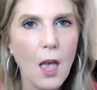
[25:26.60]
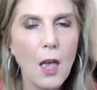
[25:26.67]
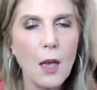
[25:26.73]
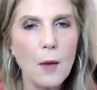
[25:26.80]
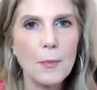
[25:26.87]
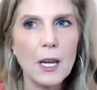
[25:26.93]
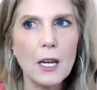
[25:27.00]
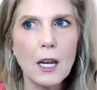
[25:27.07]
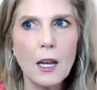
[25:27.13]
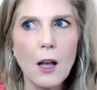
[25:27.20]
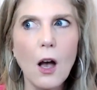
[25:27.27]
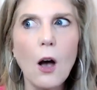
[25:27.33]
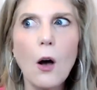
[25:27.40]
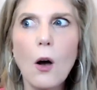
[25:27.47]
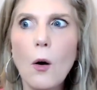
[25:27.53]
Meaning,
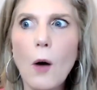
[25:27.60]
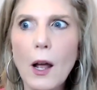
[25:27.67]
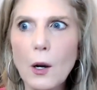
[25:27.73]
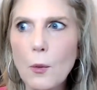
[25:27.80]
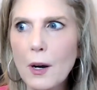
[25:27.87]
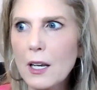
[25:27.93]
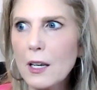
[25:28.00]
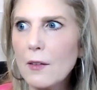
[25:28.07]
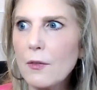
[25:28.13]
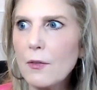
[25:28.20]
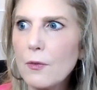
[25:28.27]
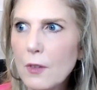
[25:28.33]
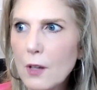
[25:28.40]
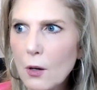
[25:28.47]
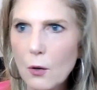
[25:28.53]
oh, I don't want to give,
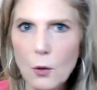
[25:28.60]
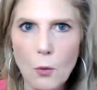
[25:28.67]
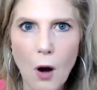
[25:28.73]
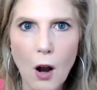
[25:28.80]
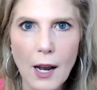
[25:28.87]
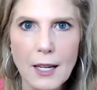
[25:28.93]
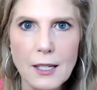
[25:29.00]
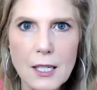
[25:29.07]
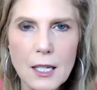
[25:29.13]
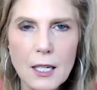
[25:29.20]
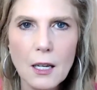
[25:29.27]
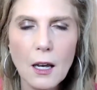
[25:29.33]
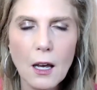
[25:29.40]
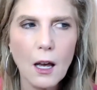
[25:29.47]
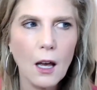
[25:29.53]
the wrong
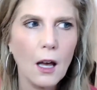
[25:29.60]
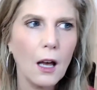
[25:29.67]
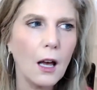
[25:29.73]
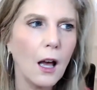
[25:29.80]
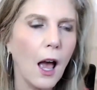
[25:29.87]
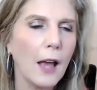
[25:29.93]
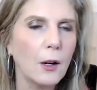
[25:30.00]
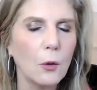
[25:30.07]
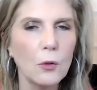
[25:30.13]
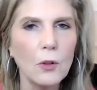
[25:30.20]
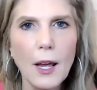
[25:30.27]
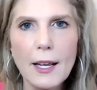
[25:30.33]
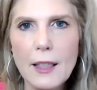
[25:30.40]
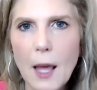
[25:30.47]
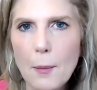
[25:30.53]
idea. I don't
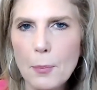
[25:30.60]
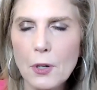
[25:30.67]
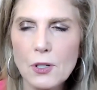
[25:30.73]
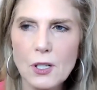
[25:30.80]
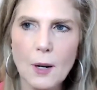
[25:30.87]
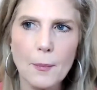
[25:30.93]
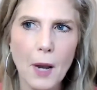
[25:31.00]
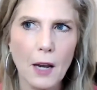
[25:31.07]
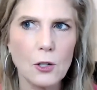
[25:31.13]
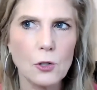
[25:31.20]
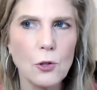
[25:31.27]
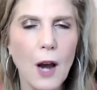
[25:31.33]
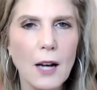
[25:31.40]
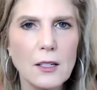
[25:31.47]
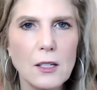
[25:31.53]
like that person. I'm not
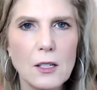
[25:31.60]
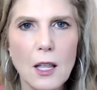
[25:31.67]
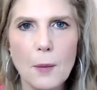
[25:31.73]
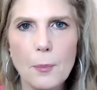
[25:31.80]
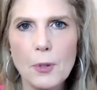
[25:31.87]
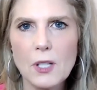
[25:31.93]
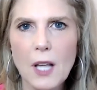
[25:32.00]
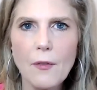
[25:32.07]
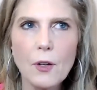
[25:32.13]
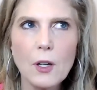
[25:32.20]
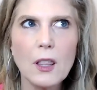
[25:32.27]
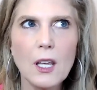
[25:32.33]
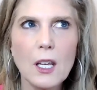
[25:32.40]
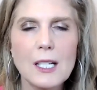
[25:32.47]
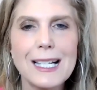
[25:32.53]
attracted to that person.
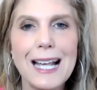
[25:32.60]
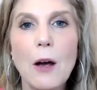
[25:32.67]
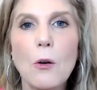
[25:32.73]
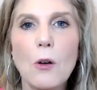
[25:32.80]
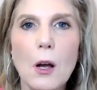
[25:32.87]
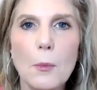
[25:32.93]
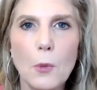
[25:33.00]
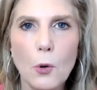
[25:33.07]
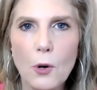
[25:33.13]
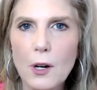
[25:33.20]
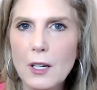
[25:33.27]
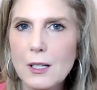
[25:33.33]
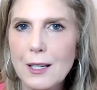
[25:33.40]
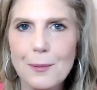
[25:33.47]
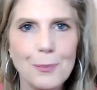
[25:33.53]
Everything is outcome
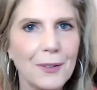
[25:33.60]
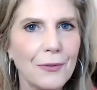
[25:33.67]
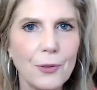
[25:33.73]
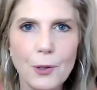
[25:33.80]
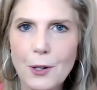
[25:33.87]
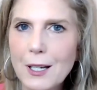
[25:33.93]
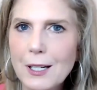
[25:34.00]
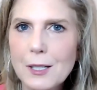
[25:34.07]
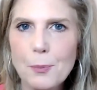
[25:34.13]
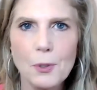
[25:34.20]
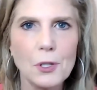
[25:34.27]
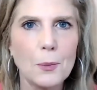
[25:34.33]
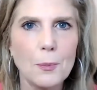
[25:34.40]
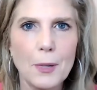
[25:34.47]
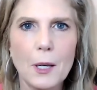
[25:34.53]
oriented, but flirting is
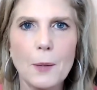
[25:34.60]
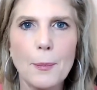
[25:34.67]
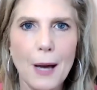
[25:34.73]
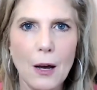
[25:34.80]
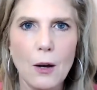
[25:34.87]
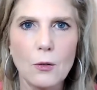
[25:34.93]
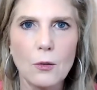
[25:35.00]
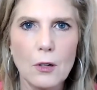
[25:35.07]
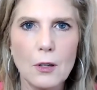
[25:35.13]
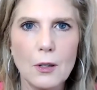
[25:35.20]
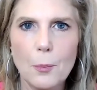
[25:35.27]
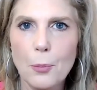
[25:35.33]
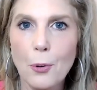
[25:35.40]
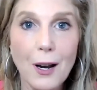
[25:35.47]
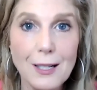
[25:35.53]
supposed to be about the
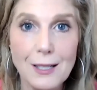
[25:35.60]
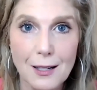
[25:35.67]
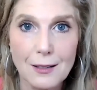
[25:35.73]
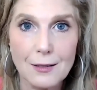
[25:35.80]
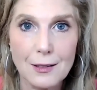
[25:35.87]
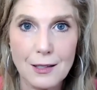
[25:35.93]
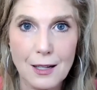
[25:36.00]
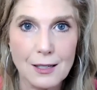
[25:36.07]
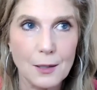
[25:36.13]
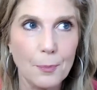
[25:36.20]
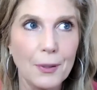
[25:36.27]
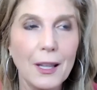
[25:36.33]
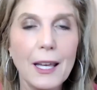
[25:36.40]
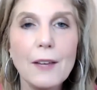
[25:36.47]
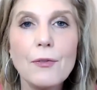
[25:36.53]
presence. It's a
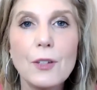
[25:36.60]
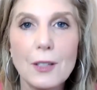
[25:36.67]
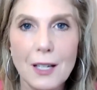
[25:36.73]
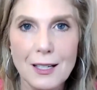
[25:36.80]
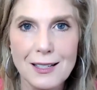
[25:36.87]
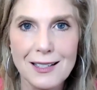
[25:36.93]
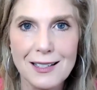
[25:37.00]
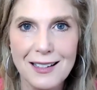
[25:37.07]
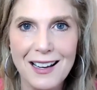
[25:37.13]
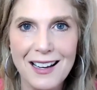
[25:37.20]
playfulness